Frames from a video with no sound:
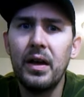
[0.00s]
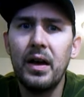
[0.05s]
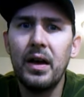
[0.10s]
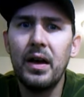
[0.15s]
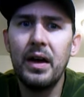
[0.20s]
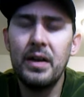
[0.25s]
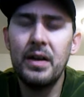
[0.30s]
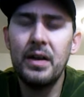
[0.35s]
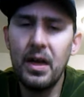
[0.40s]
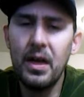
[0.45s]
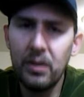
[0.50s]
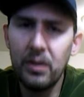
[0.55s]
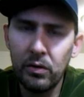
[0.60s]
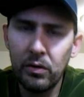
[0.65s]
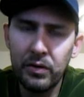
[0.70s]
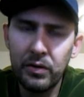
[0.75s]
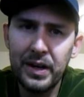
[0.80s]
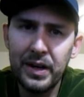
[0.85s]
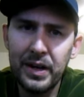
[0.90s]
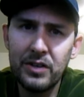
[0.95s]
another
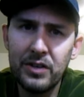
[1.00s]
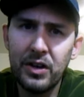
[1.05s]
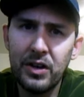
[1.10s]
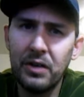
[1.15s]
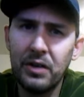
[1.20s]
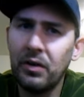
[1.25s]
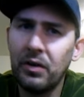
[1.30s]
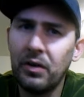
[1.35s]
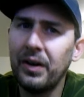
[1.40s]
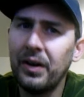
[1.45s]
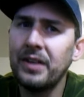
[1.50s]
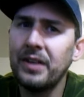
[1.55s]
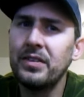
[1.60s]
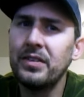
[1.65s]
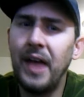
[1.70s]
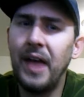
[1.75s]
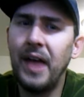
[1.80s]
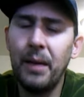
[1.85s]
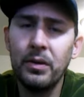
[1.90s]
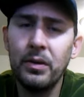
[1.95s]
region or an
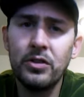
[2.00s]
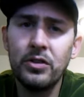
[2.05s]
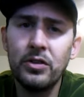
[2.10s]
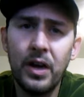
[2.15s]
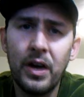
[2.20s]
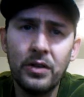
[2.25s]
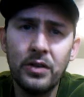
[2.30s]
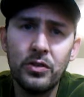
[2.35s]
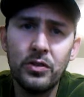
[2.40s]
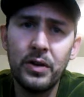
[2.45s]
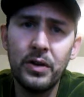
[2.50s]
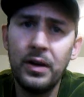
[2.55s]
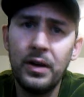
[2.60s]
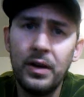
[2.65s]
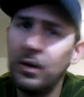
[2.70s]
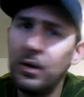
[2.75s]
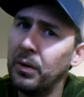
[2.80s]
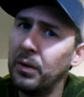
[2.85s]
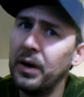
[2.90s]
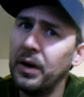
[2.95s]
established country
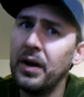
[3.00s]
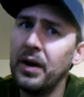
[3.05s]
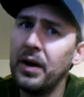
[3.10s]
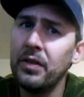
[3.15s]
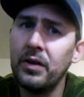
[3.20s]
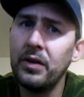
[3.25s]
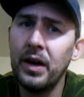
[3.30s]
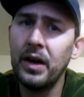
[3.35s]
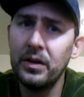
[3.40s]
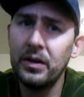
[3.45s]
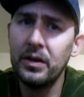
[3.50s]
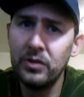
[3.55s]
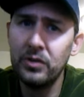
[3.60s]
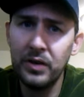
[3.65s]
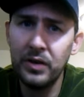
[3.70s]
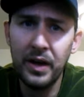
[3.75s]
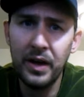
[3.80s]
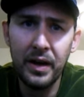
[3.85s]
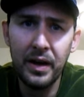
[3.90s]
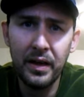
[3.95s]
or another
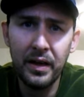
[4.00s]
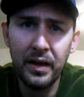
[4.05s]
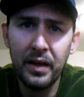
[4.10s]
country